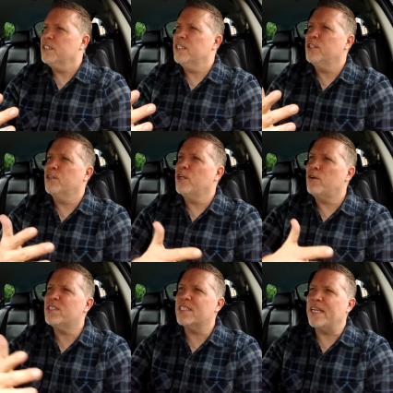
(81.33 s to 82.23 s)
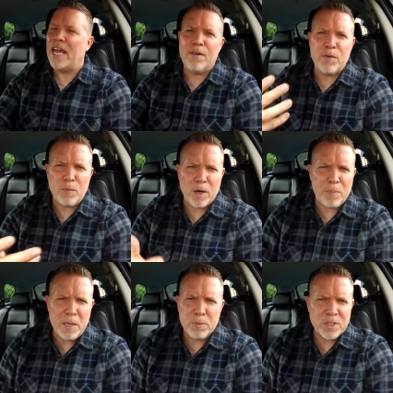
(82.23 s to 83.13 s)
and you're noticing everywhere
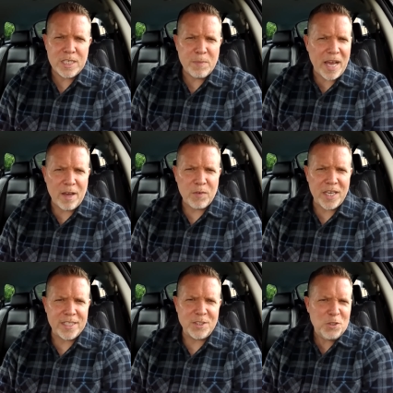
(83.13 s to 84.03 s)
people seem to have kids.